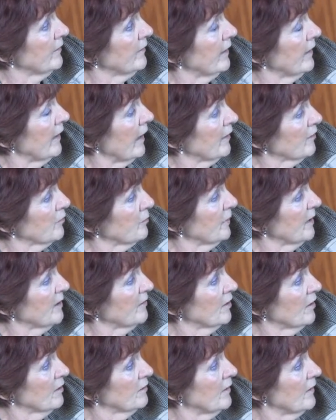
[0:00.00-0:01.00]
he has
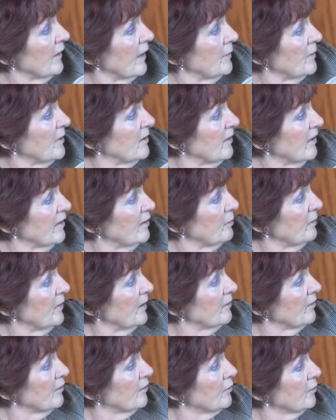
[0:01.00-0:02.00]
picked out the library
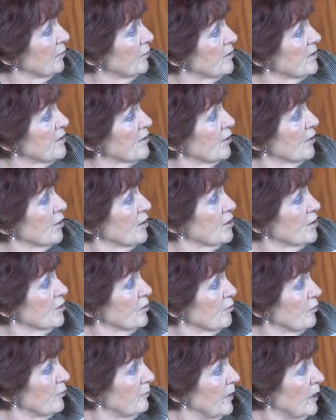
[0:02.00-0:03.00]
databases for research.
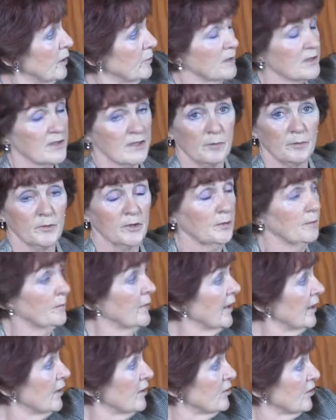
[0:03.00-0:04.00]
You're familiar with some of them
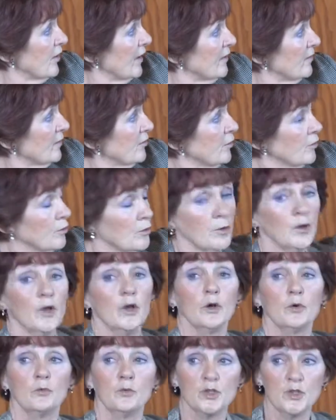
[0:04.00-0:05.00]
there, JSTOR,
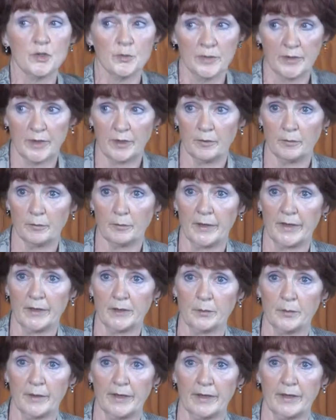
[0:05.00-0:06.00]
which we now, by
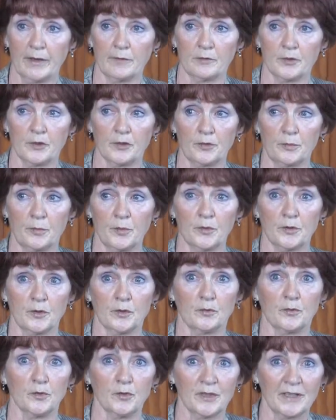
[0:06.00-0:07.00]
the way, have just bought the
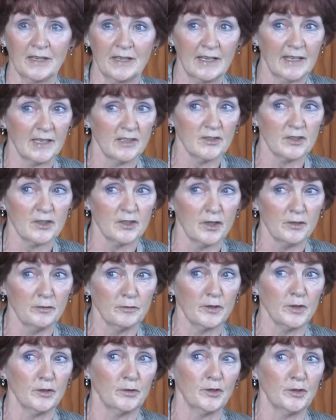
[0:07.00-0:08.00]
full collection
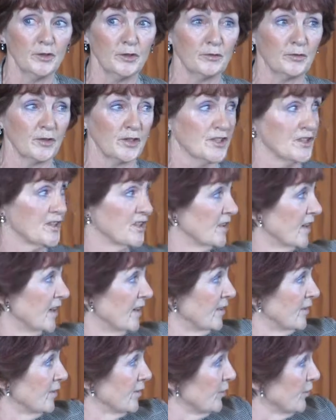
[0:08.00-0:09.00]
of, the only university in
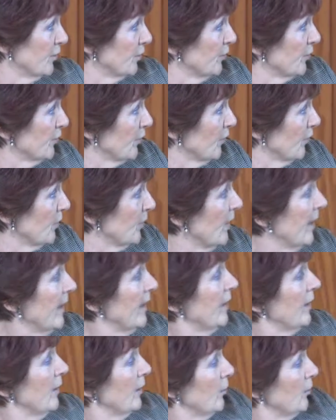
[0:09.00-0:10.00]
Ireland to do so.
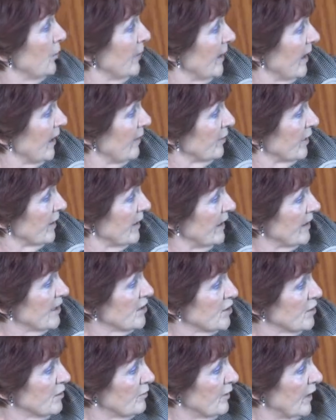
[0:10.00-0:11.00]
We have a
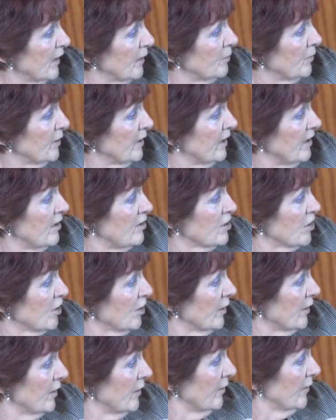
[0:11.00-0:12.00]
collection of library
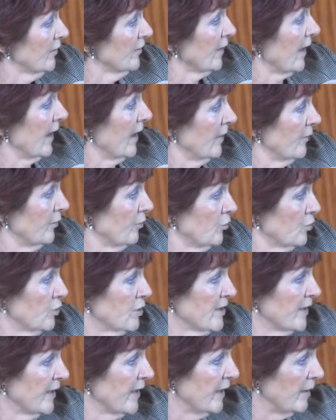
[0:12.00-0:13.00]
e-journals and, of
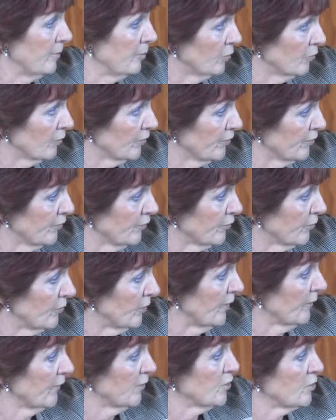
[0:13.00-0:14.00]
course, e-books and so
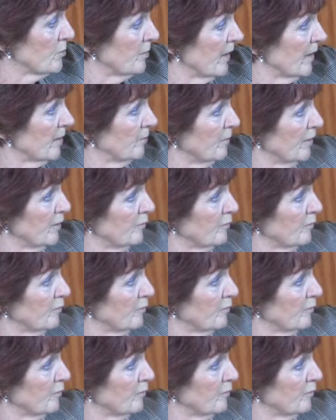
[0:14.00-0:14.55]
on that you mightn't be